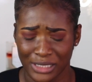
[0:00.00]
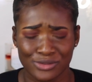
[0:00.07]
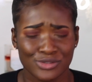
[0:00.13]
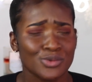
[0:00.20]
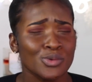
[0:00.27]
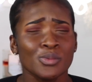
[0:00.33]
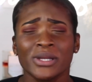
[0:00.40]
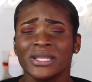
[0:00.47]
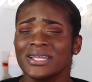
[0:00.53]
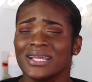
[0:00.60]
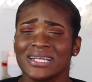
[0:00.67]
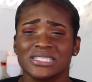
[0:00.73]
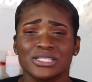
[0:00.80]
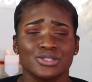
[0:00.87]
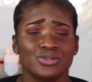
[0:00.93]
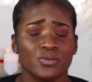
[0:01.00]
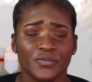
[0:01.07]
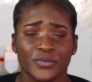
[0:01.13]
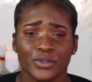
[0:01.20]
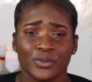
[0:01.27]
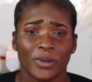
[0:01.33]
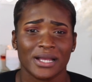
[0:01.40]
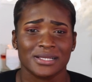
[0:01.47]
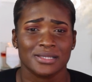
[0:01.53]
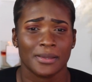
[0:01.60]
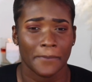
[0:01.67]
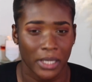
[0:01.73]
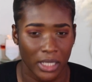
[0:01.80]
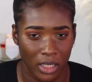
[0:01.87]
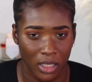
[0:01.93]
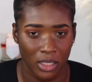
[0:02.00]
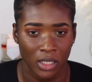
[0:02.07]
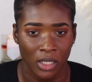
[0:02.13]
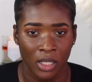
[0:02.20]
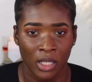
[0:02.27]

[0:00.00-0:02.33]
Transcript: doing what he has to do for you as a man.